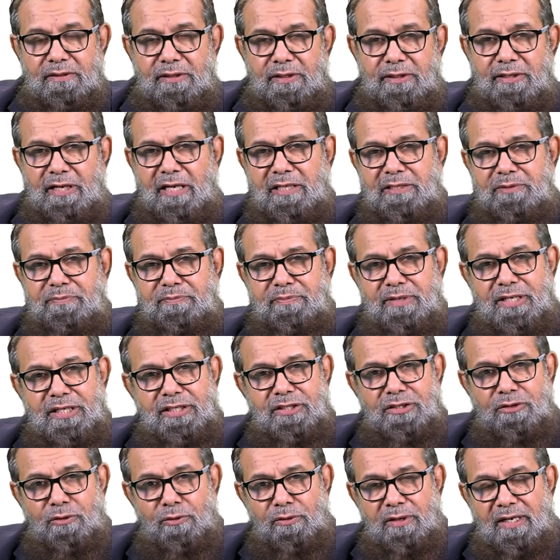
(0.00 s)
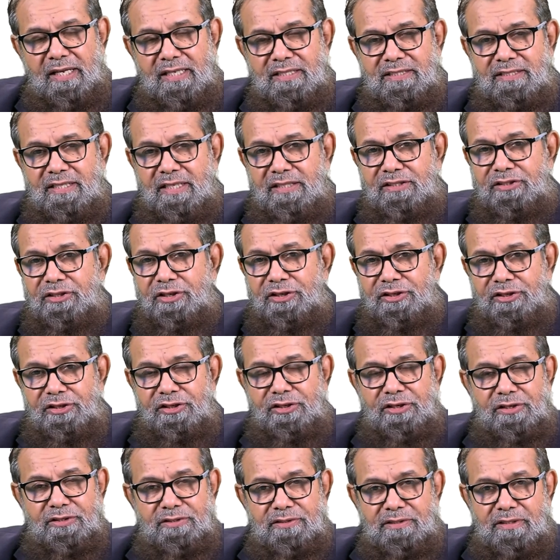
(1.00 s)
It has been no less than 30
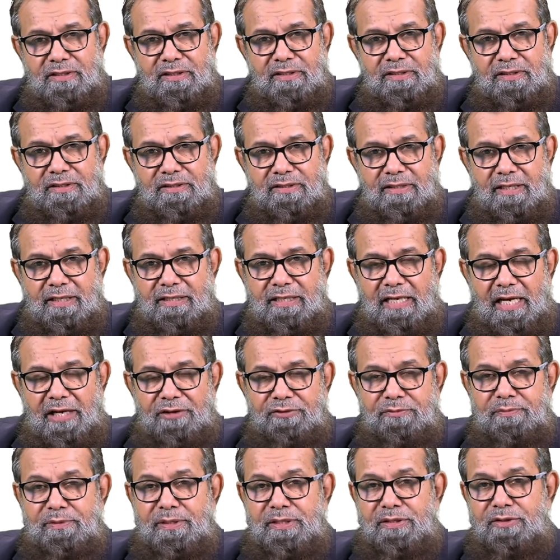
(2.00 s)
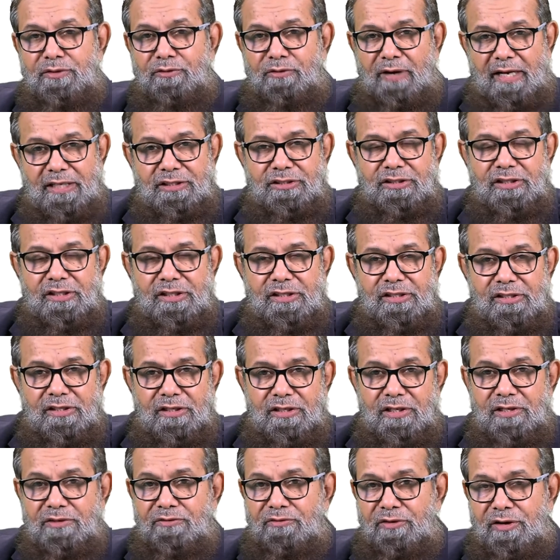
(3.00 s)
years that I have been writing
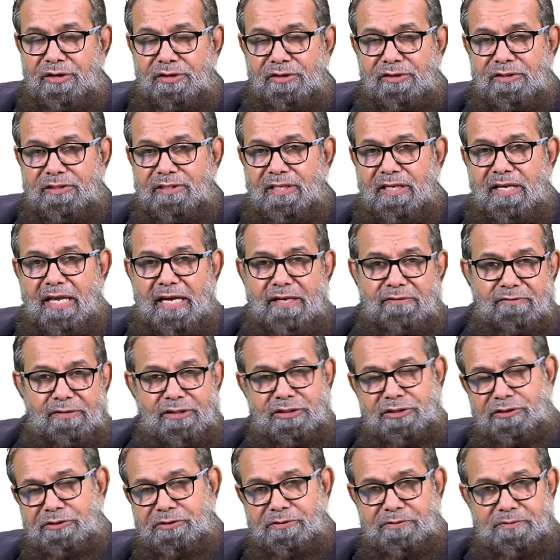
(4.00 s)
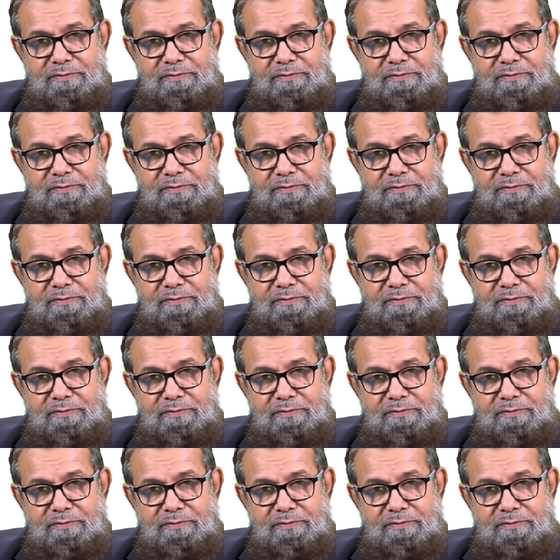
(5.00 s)
in various languages.